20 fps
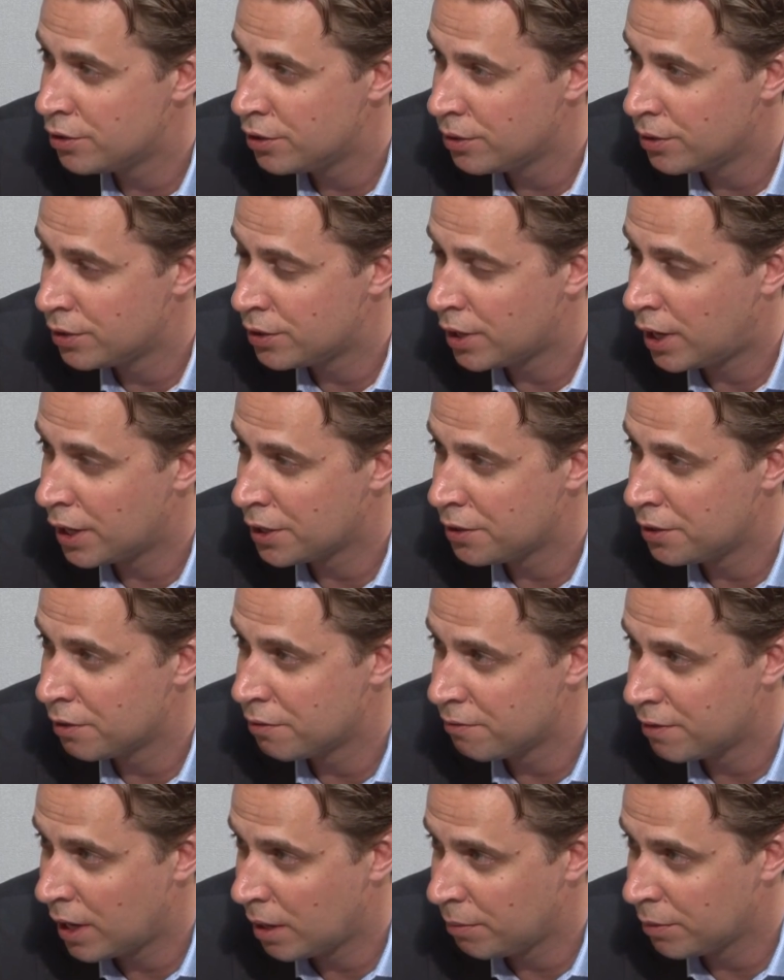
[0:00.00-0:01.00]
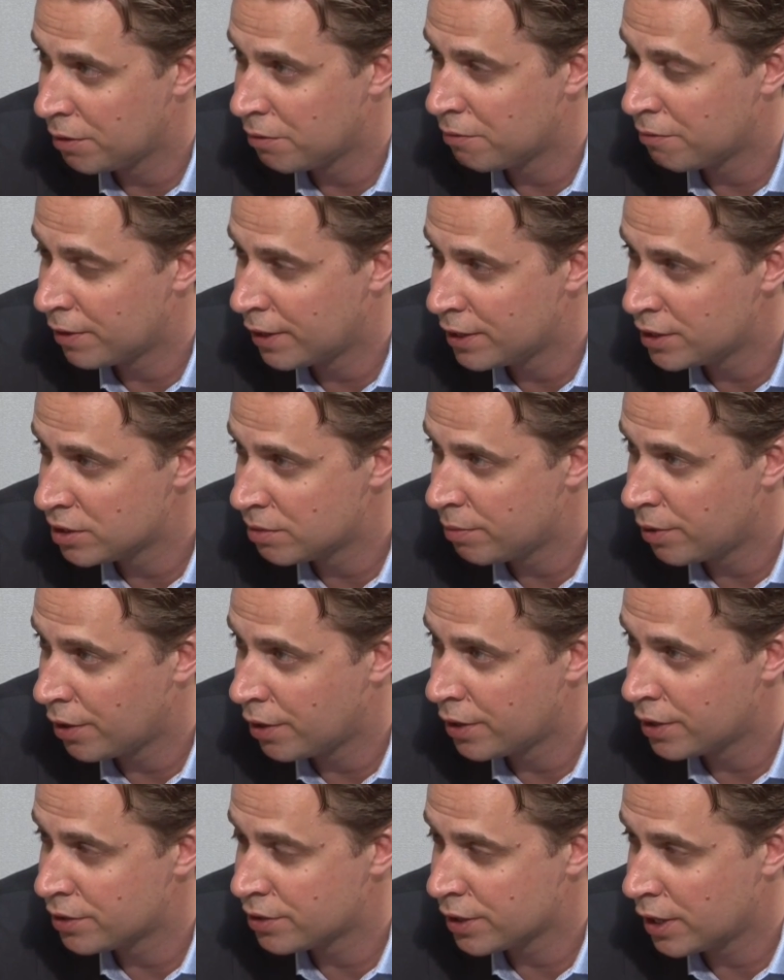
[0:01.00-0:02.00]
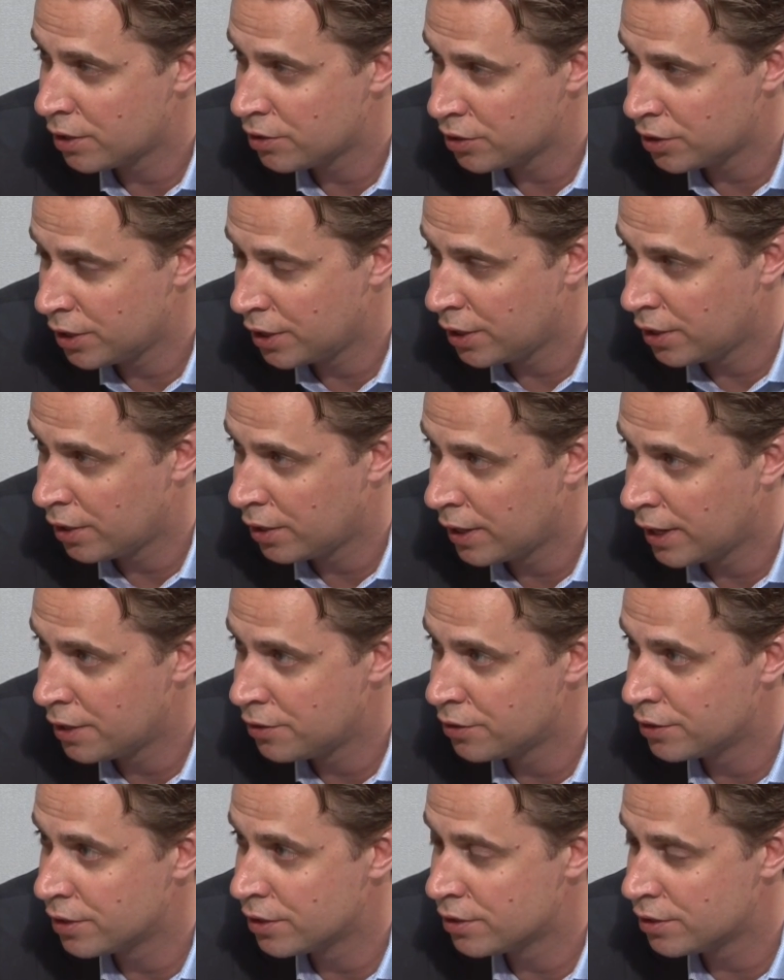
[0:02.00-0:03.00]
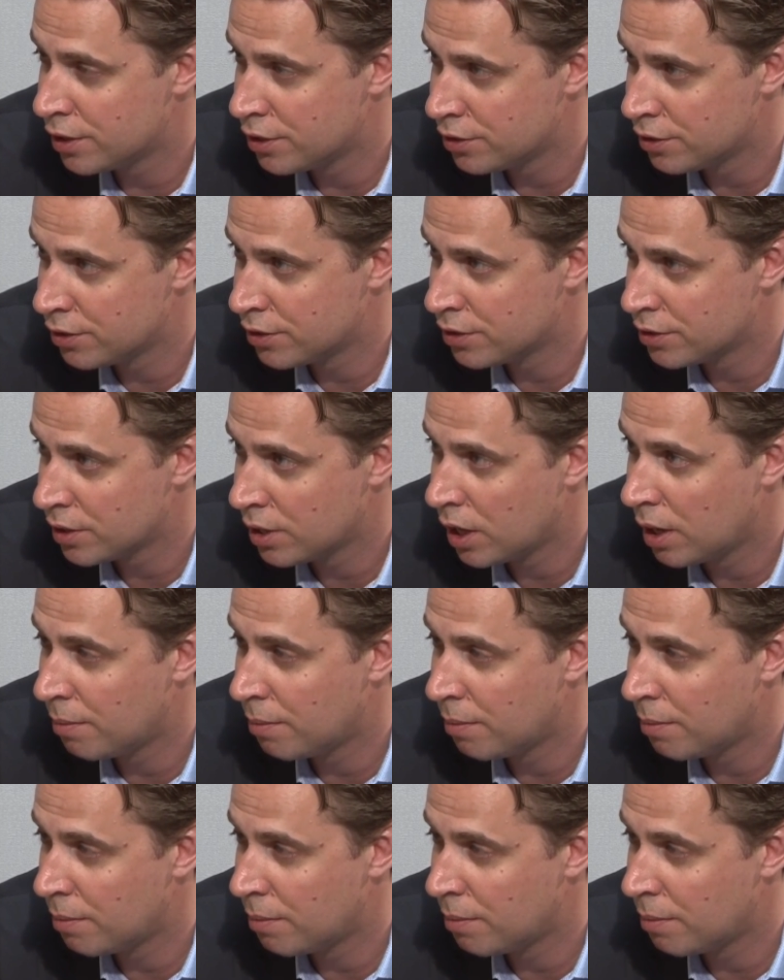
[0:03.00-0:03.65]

you to talk to your family and friends about our discussion here and your decisions